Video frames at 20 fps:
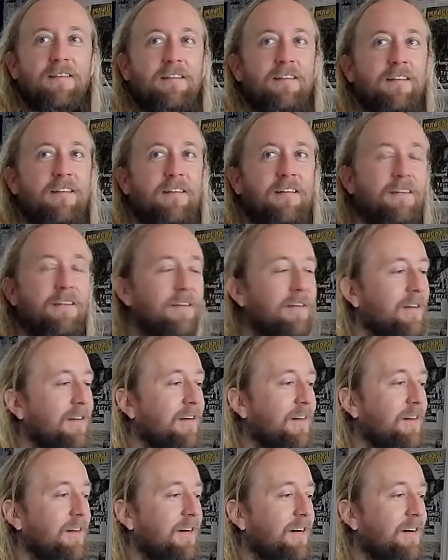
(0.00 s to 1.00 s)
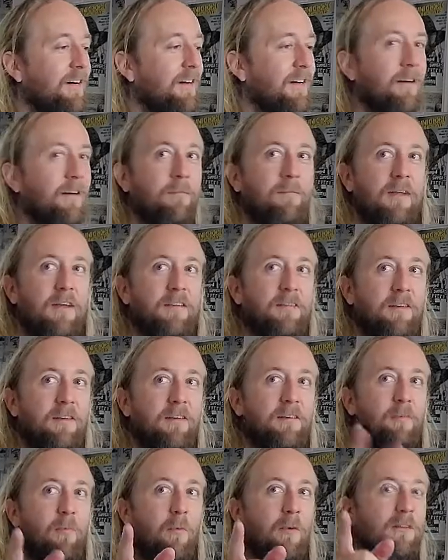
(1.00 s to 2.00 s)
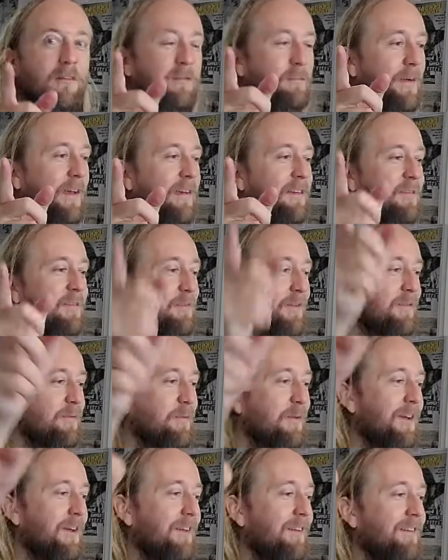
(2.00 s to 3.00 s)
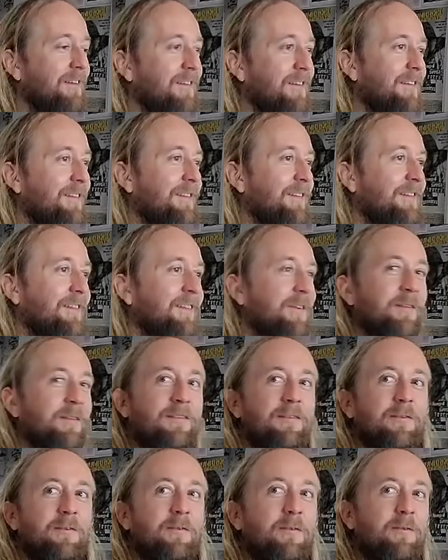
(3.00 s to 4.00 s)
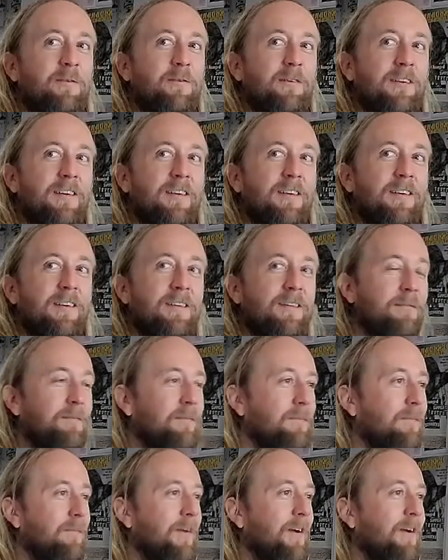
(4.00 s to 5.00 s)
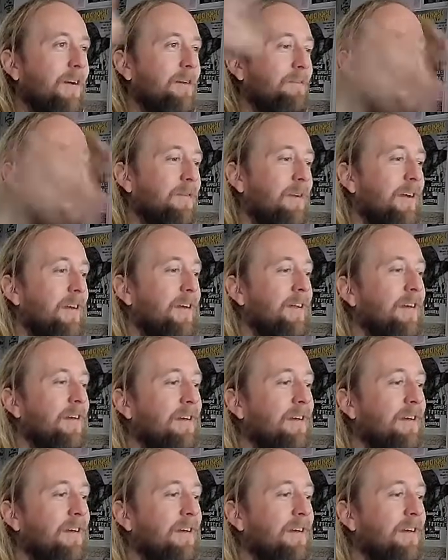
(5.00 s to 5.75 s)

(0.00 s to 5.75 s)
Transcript: You know, because there is more space between those two pickups, right?